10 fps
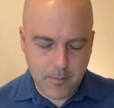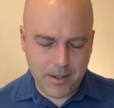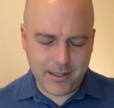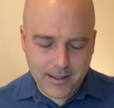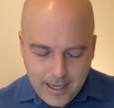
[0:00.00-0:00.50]

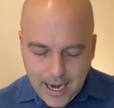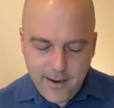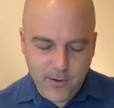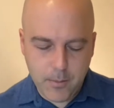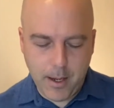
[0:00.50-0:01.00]
but
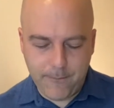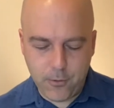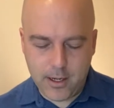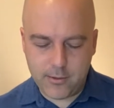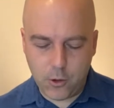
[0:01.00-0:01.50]
gave him up
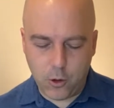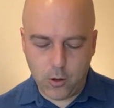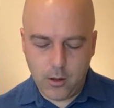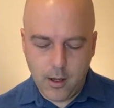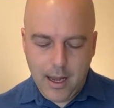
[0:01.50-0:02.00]
for us
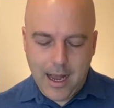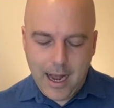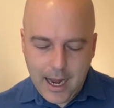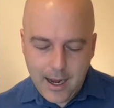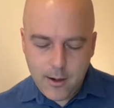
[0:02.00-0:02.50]
all,
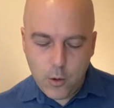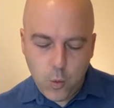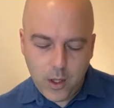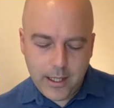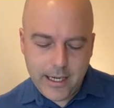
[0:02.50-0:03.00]
how
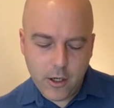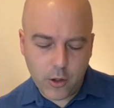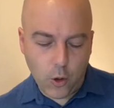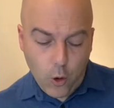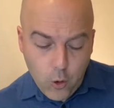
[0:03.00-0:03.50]
will he
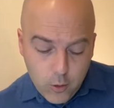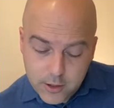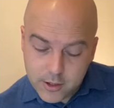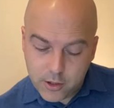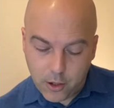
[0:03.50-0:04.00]
not
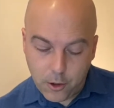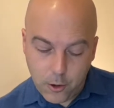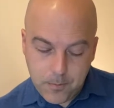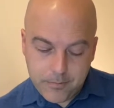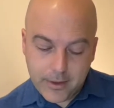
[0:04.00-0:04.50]

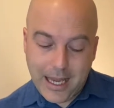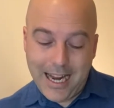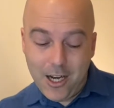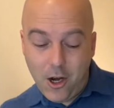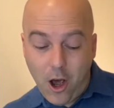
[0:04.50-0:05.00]
also,
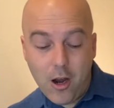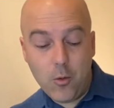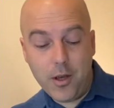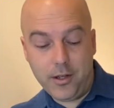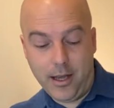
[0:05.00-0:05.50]
along
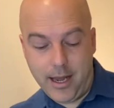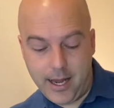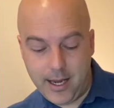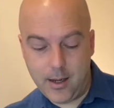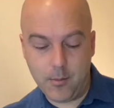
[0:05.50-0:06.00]
with
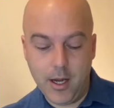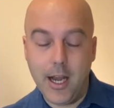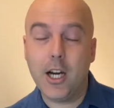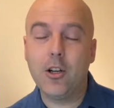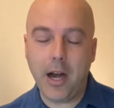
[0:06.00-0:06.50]
him,
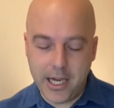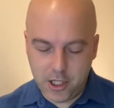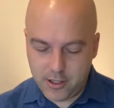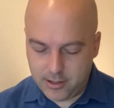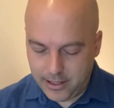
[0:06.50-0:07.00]

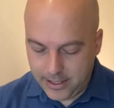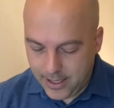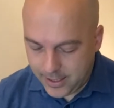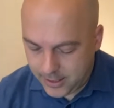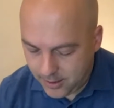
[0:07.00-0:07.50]
graciously
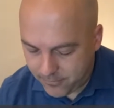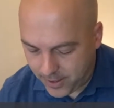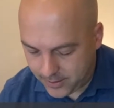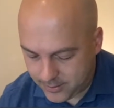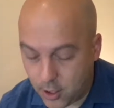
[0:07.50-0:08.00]
give
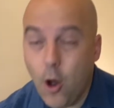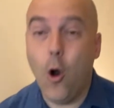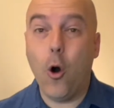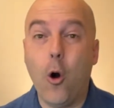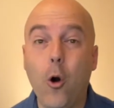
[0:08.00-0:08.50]
us
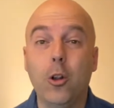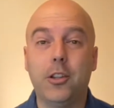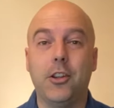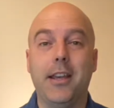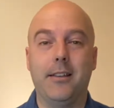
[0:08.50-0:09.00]
all
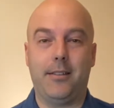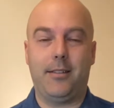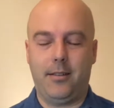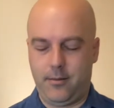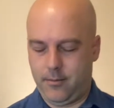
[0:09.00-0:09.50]

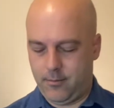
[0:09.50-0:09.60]
things?